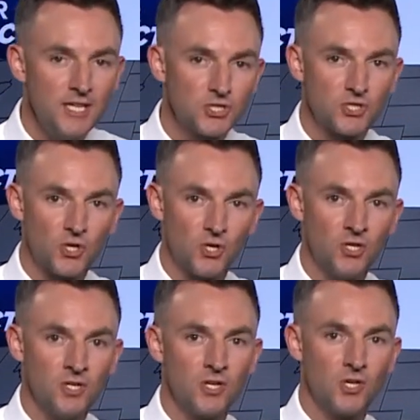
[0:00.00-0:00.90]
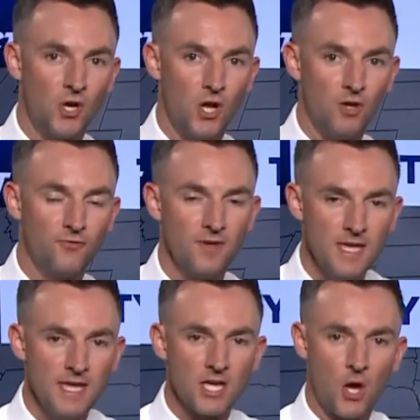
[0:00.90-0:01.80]
eastern Gulf
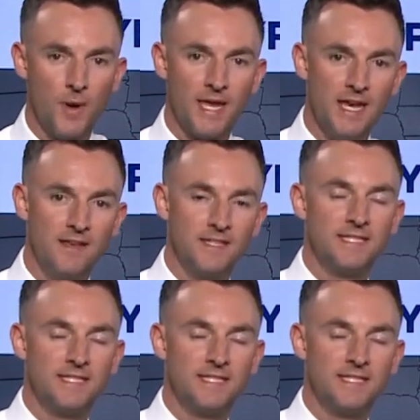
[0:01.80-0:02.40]
going into the